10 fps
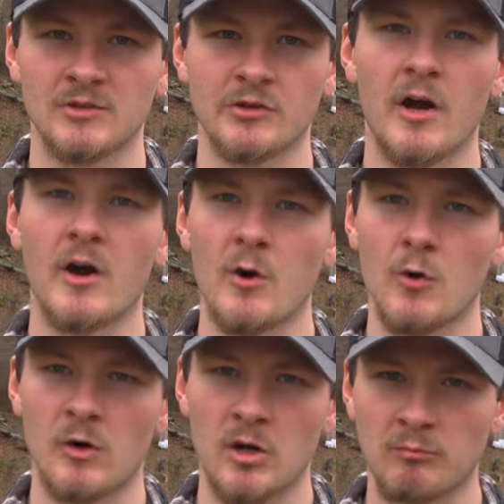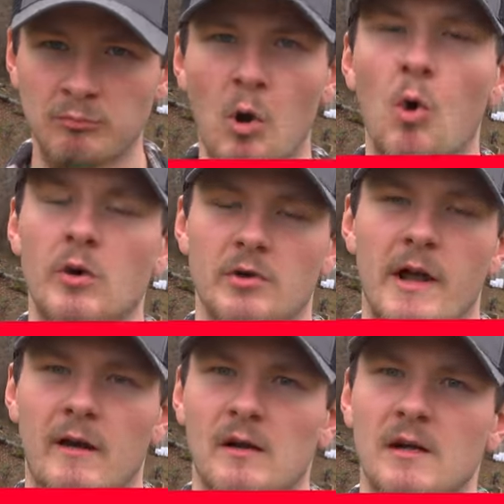snow pour
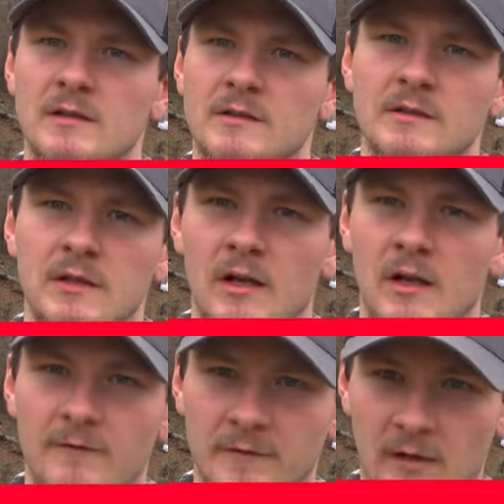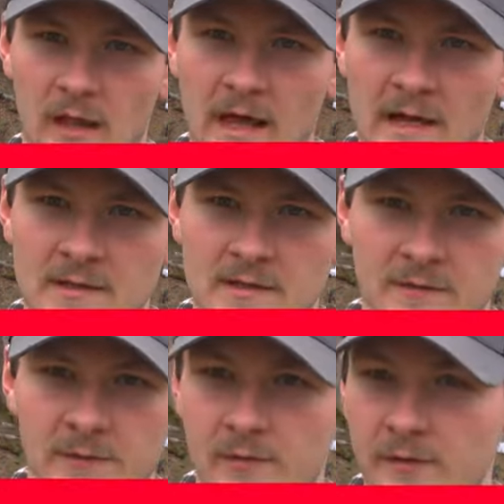down on us for
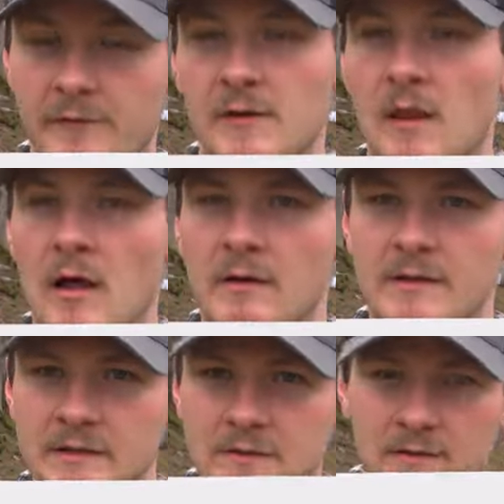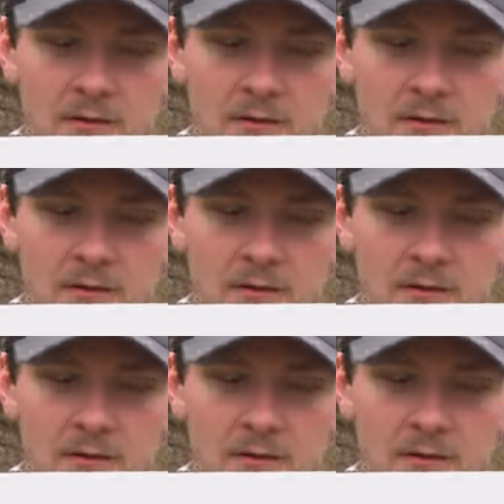the longest